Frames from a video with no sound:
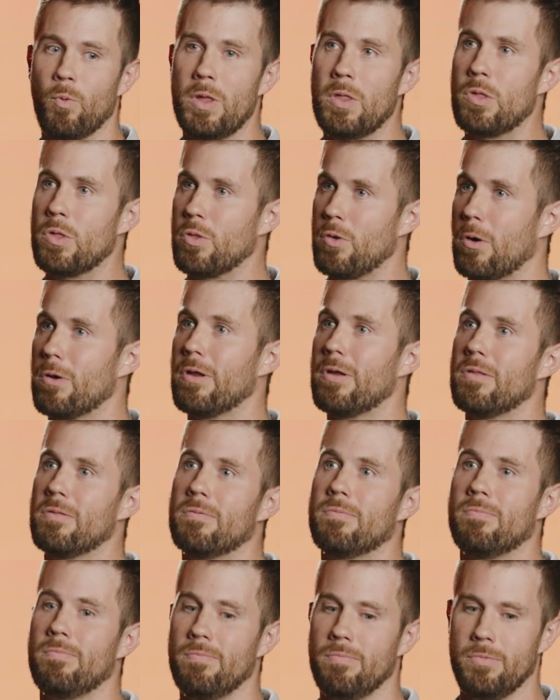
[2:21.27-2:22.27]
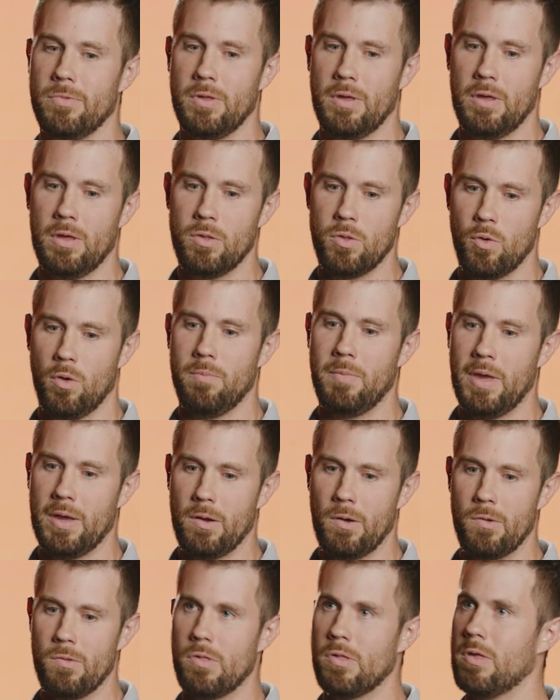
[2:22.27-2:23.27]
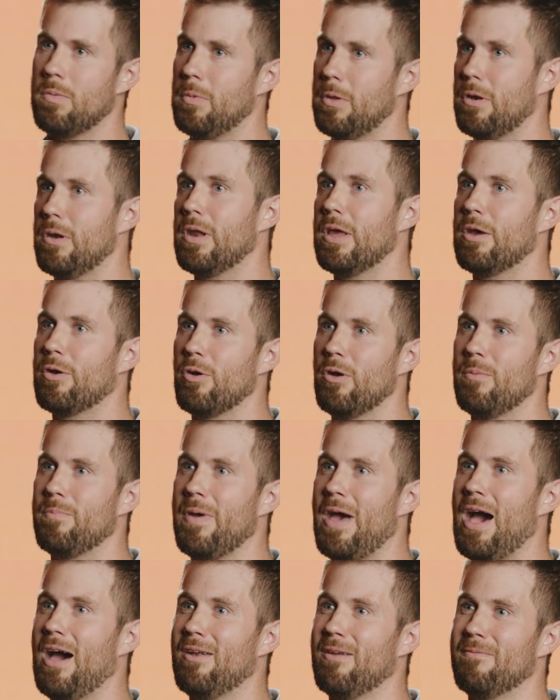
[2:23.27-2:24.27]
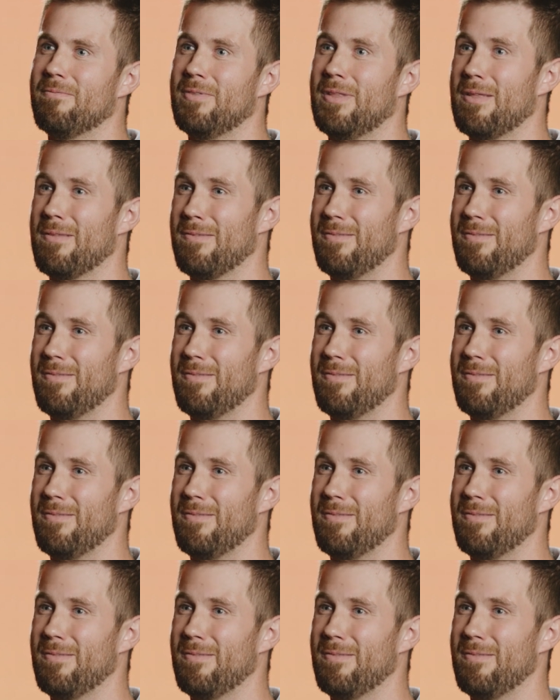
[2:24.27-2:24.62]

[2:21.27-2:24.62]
we started the Joymakers Makers community group out of